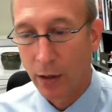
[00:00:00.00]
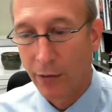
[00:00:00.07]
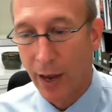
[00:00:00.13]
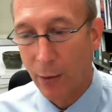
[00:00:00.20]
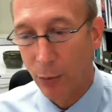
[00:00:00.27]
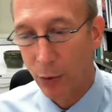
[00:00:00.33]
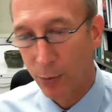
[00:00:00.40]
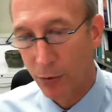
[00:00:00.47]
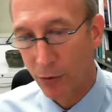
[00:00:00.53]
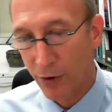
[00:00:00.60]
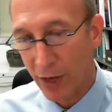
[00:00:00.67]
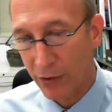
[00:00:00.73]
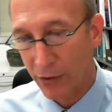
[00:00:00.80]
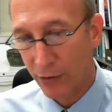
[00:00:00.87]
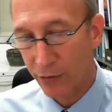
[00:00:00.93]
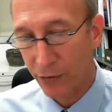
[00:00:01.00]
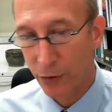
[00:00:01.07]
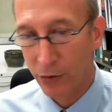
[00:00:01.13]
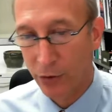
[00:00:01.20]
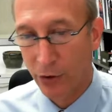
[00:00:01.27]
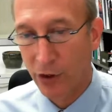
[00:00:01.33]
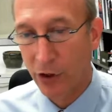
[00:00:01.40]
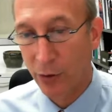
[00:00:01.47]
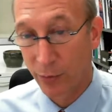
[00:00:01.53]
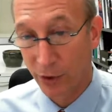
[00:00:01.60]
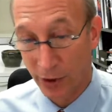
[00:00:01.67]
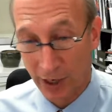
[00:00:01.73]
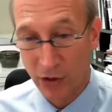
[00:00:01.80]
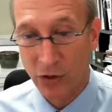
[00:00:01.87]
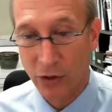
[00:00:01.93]
that will prevent the further
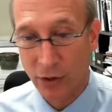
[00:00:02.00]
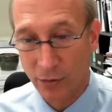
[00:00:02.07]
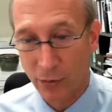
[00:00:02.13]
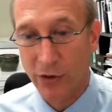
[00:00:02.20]
accumulation,